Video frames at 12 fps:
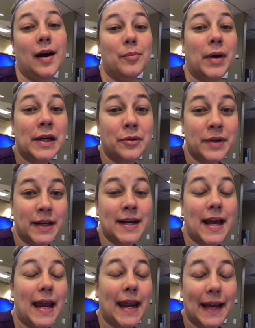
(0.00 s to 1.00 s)
buddy
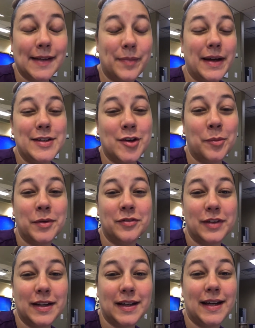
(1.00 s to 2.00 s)
read and my Tome
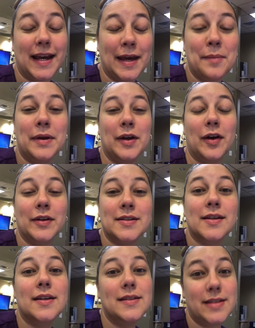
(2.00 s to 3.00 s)
Infinity and Beyond
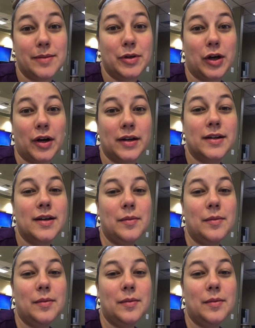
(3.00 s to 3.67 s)
TBR,